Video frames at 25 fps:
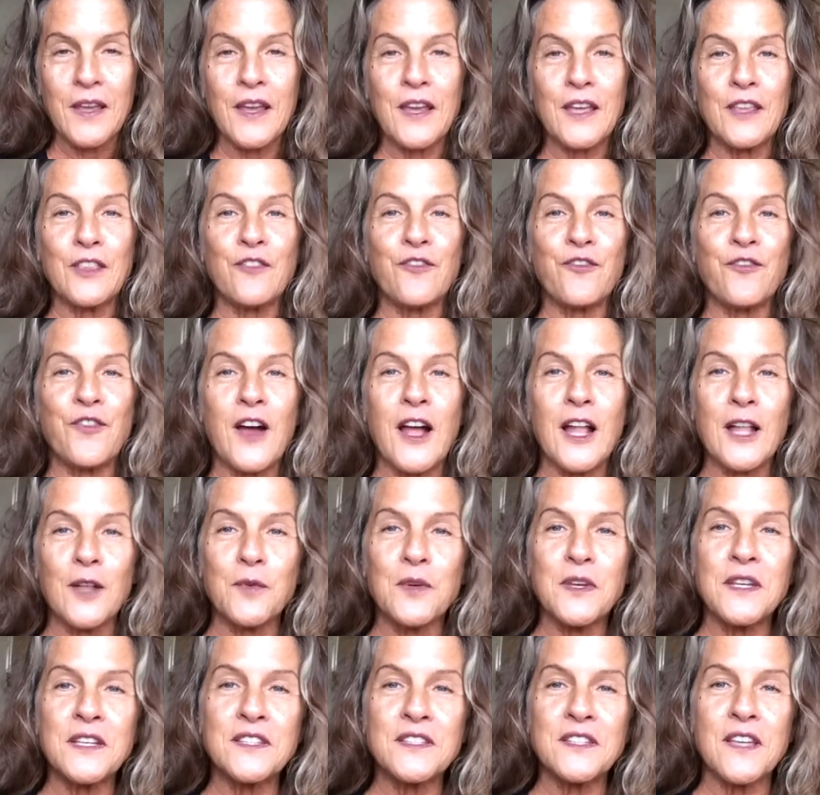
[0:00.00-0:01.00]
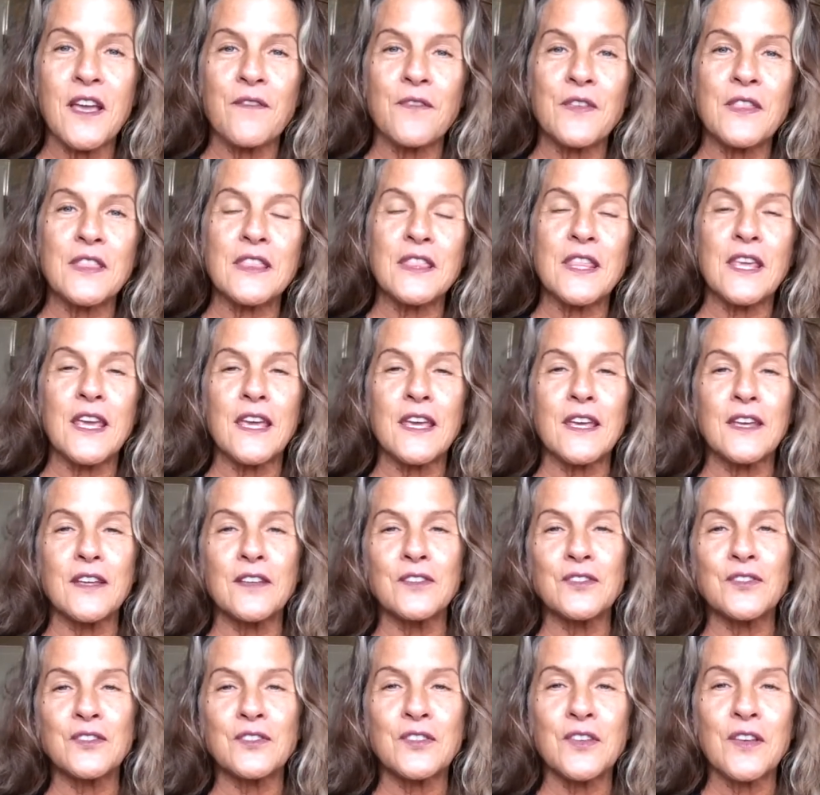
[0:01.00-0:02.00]
And the following seven
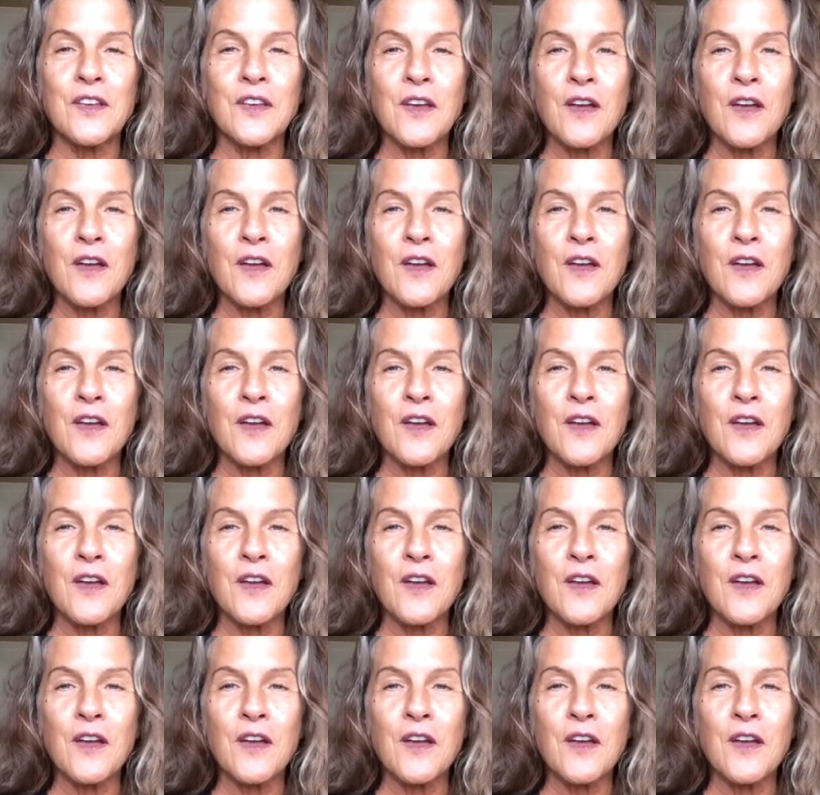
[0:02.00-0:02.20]
things